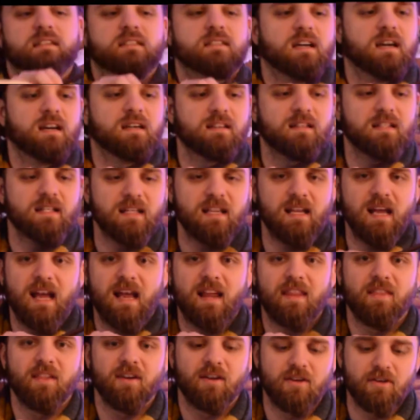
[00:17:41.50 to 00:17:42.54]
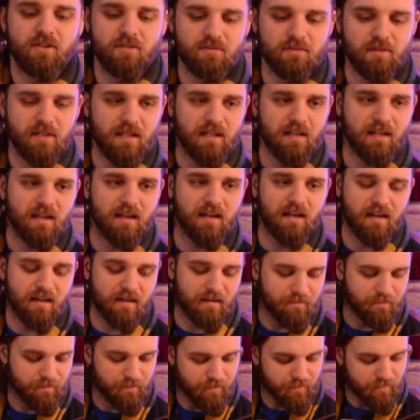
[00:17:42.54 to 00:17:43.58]
Dudley and the
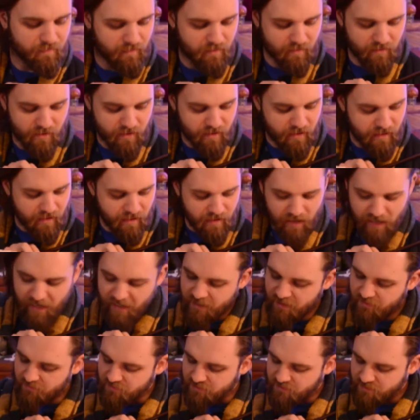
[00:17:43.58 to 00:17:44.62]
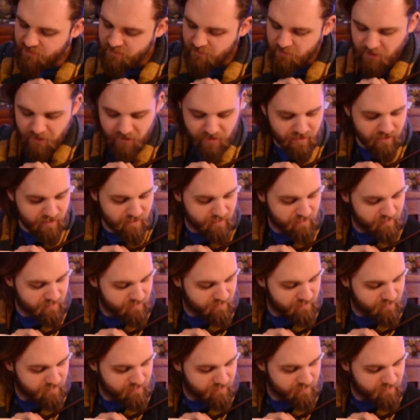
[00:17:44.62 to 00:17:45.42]
gorilla looking kind of similar.